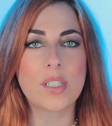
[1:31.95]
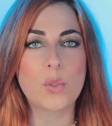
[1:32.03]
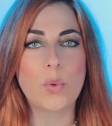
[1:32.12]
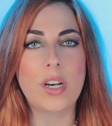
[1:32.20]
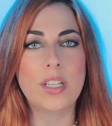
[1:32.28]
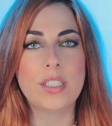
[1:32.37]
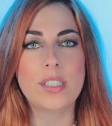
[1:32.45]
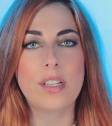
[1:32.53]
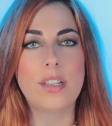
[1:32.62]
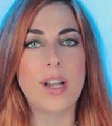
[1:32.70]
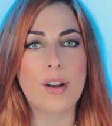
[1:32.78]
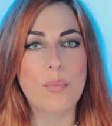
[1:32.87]
as well as a
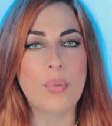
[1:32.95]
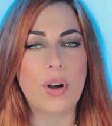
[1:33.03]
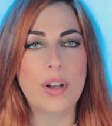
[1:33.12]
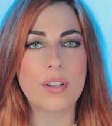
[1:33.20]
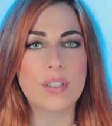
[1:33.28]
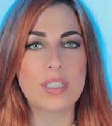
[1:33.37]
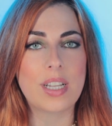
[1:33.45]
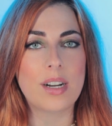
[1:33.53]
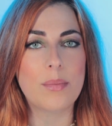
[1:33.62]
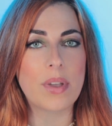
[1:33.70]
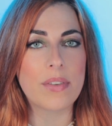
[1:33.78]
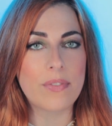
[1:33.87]
lot of products that
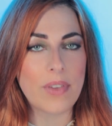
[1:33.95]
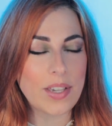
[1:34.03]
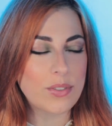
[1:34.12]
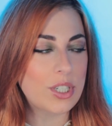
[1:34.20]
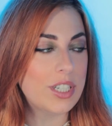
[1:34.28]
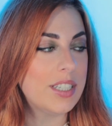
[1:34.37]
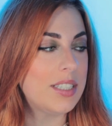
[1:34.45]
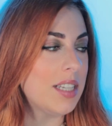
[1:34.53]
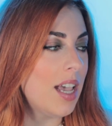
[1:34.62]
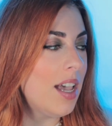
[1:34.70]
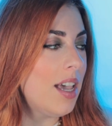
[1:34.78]
are my favorites,